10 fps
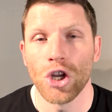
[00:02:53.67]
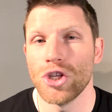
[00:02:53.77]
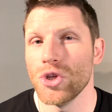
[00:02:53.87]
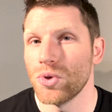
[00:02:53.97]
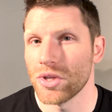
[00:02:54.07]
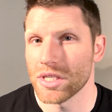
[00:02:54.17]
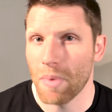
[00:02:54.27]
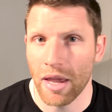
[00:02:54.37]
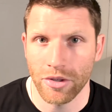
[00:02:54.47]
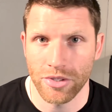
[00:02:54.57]
due to
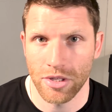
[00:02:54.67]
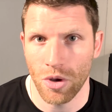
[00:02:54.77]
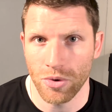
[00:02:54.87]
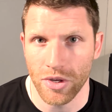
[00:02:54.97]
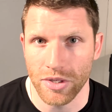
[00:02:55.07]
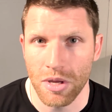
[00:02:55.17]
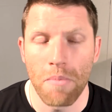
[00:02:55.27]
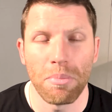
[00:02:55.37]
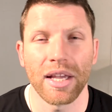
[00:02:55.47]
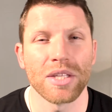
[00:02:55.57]
spinal stenosis
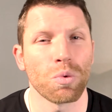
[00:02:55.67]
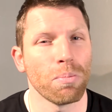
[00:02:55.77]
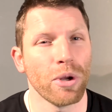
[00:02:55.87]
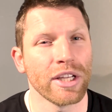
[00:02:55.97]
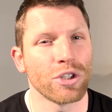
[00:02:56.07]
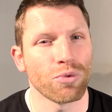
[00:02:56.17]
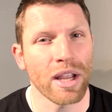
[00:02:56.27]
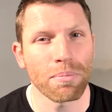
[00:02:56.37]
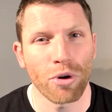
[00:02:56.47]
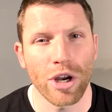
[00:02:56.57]
because we're putting
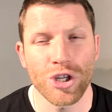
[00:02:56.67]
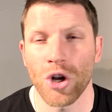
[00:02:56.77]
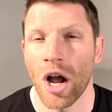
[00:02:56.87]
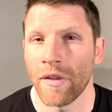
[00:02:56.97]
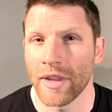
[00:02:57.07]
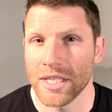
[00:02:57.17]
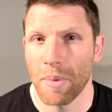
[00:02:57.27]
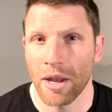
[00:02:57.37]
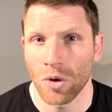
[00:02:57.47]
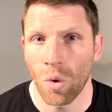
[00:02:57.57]
direct pressure on the
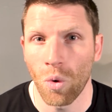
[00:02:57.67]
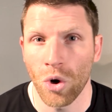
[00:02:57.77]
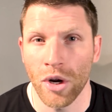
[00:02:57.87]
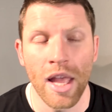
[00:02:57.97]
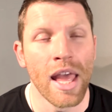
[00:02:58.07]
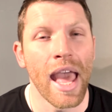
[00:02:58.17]
spinal cord